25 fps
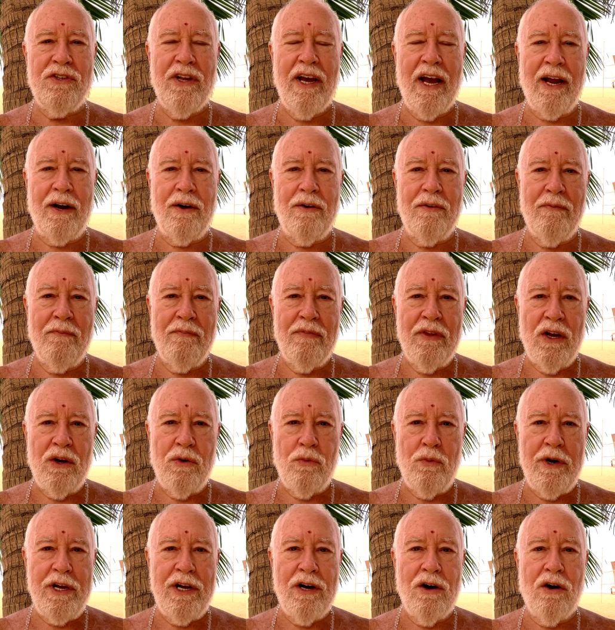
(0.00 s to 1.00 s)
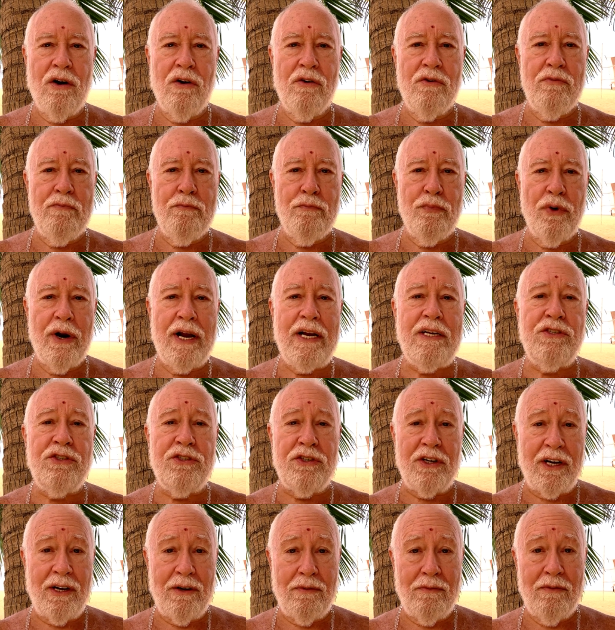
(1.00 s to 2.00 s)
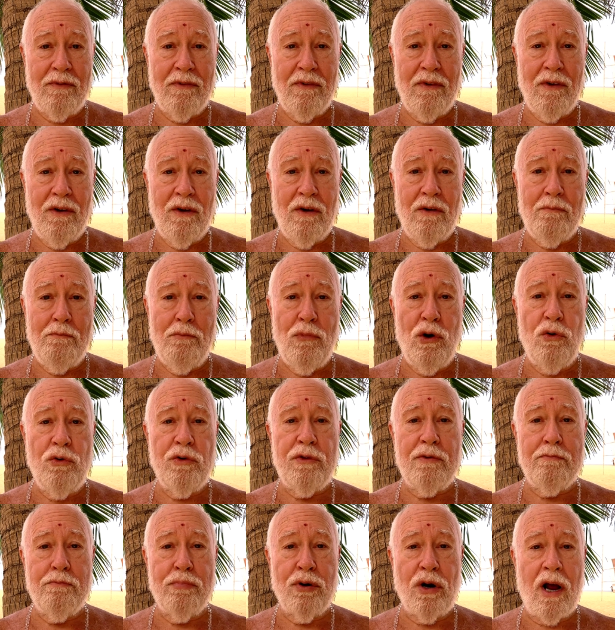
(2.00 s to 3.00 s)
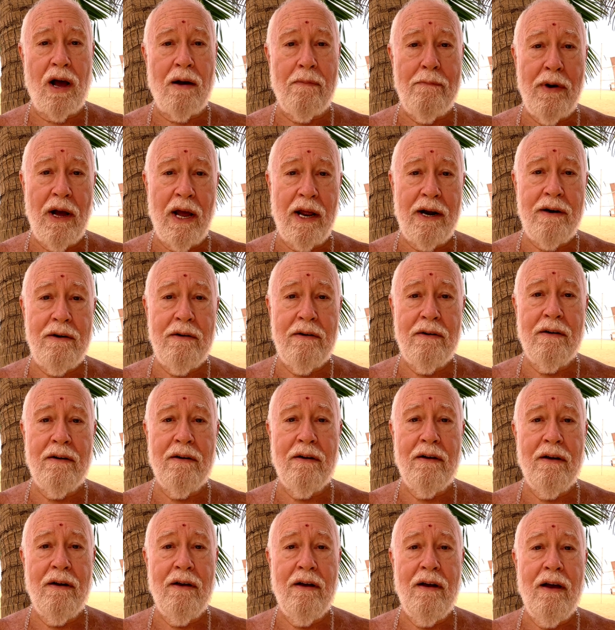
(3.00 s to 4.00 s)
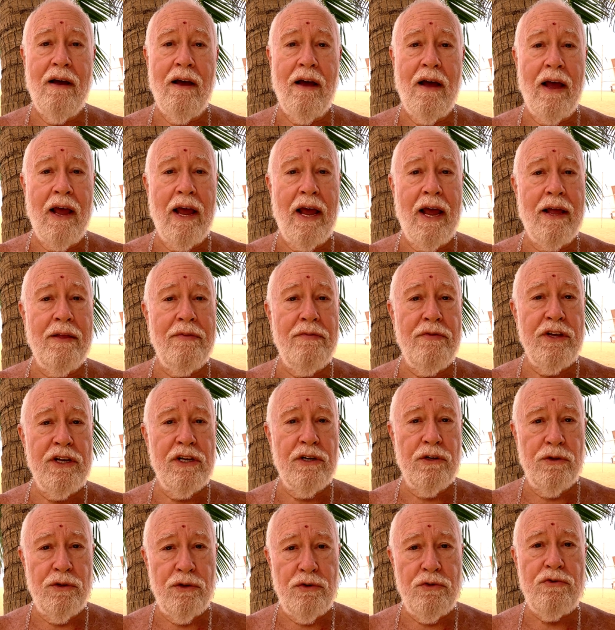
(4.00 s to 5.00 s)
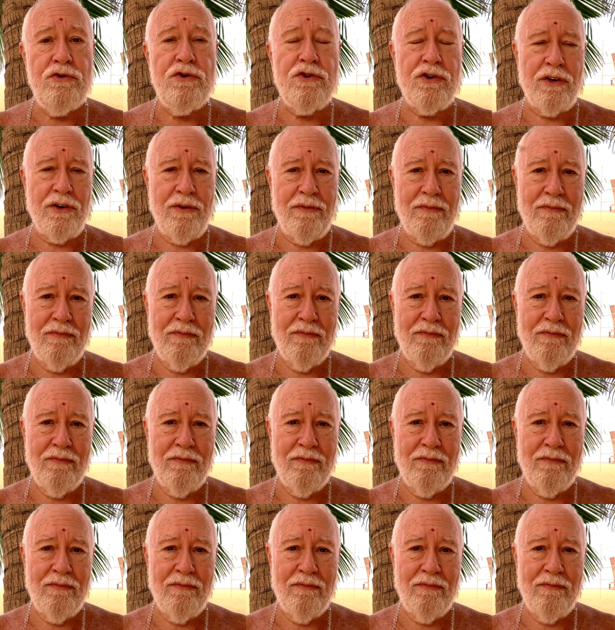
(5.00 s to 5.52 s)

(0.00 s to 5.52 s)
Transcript: that we are embracing both Brahman and the illusion